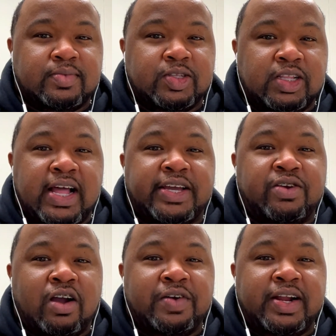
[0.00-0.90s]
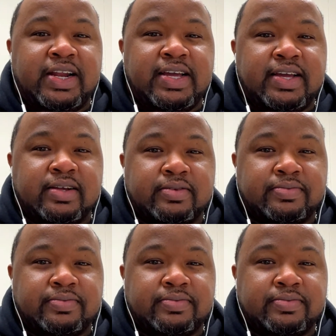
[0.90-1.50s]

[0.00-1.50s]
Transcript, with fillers: Like you already did.